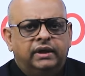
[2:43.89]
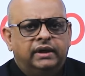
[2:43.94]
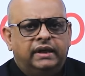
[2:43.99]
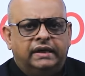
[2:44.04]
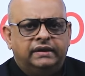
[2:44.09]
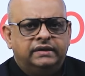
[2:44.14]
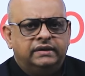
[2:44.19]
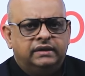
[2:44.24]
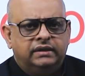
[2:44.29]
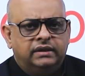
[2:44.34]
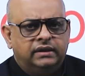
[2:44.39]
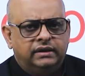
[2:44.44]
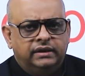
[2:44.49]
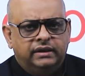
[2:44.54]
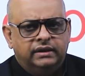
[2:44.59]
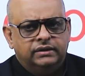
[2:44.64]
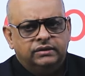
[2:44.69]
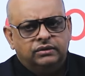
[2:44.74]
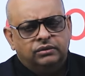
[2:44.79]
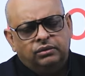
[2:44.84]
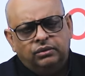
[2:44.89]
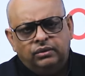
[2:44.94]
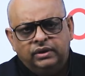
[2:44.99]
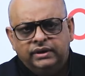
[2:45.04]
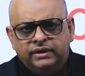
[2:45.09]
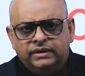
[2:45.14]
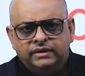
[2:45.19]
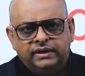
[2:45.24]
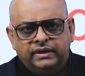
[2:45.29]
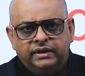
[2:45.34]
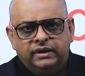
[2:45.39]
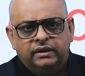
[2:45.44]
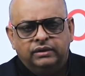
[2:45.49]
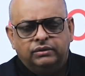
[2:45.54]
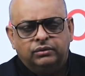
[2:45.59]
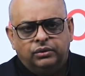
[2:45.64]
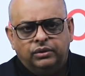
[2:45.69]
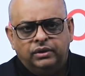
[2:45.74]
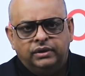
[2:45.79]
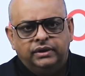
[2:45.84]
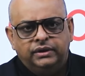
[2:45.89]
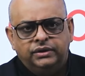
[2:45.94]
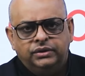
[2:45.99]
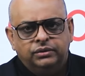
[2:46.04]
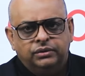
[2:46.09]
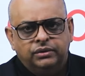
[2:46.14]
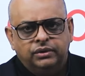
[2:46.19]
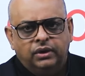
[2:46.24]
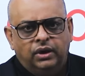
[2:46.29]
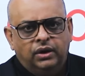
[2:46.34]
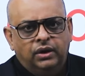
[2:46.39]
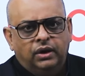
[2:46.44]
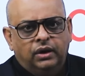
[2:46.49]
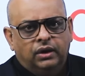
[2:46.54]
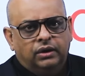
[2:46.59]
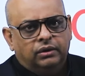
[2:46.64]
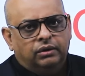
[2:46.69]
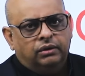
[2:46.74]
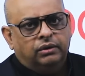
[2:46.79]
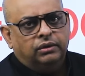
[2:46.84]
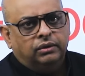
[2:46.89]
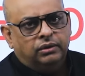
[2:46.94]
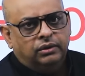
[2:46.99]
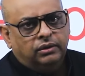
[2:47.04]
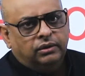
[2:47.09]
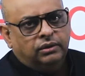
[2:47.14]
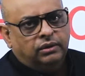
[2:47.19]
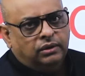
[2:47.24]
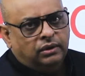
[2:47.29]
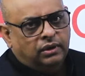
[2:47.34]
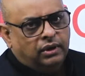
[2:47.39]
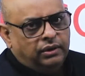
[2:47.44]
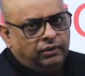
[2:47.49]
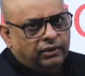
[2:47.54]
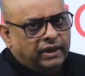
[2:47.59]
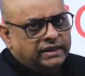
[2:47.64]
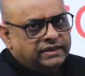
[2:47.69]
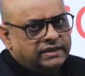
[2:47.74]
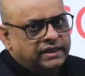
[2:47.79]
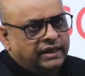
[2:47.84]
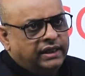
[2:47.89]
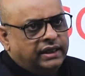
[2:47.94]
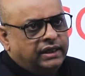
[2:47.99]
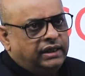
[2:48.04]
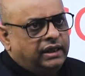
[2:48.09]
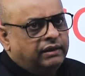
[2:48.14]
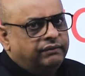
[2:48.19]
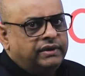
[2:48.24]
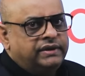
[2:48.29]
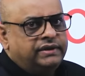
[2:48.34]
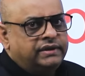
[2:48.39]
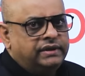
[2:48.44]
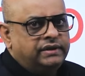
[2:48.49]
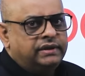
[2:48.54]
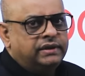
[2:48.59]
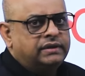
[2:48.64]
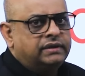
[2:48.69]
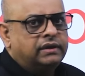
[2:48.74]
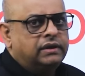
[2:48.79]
That's it, nothing else. Core issue, you can say, never changes